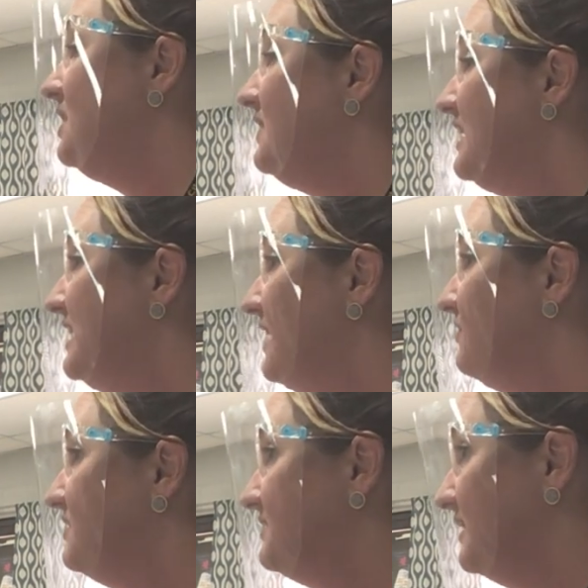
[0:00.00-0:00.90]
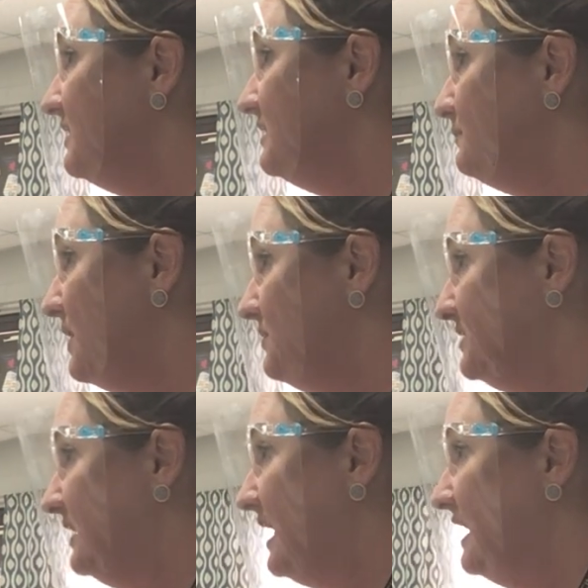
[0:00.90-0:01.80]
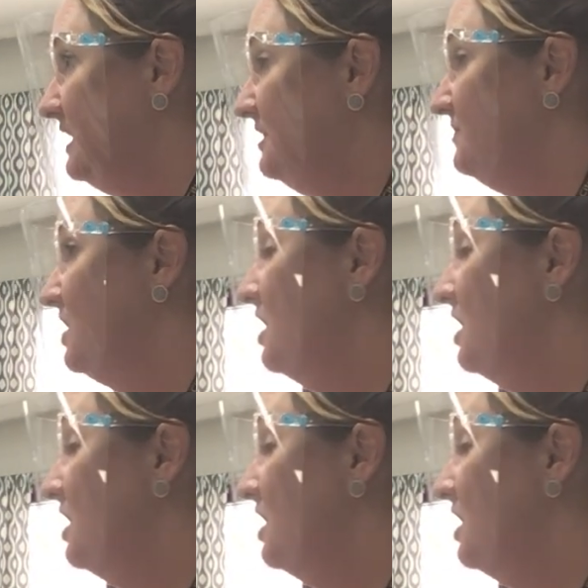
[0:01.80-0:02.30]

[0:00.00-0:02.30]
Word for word: though they never said this pet was a lion,